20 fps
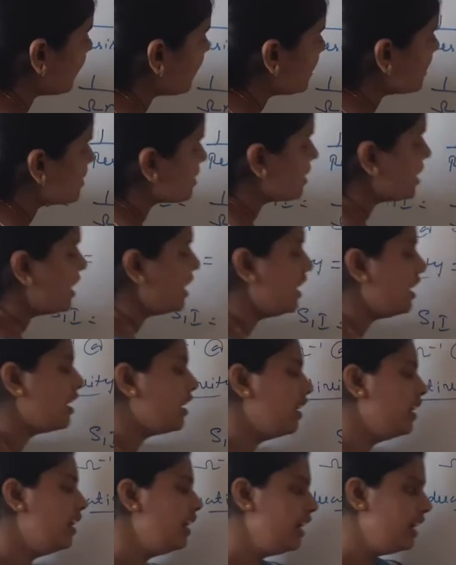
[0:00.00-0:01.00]
is the
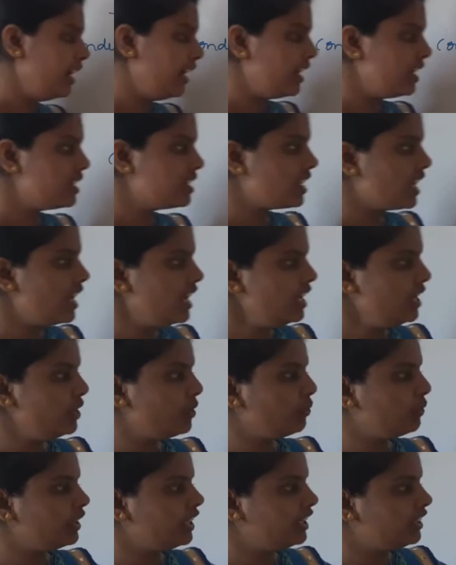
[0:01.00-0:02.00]
SI
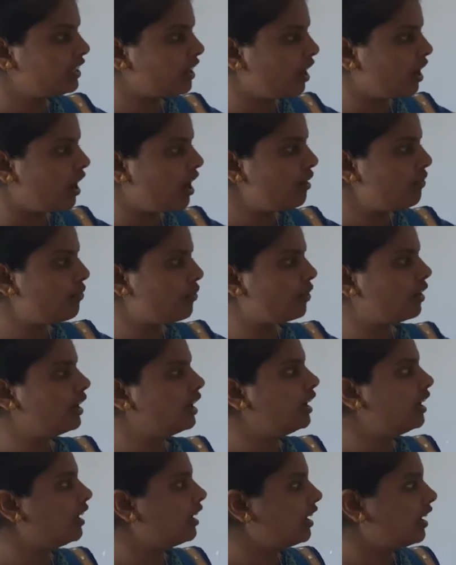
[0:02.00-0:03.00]
unit
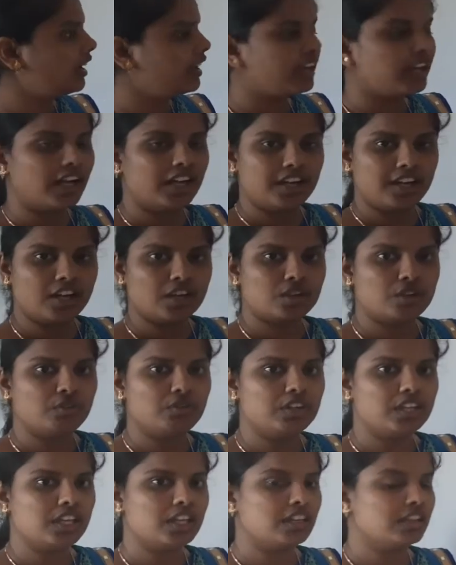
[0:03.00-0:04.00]
of a
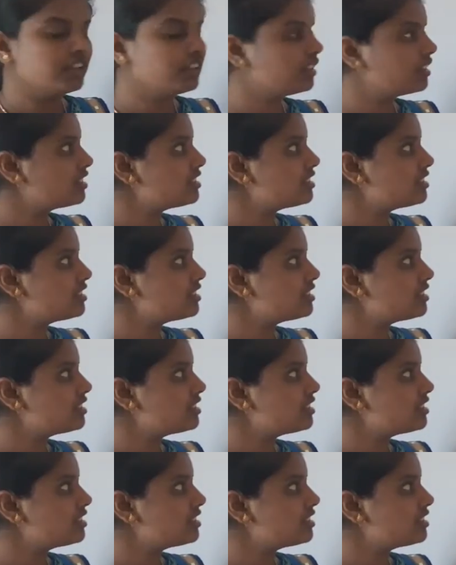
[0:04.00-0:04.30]
conductivity.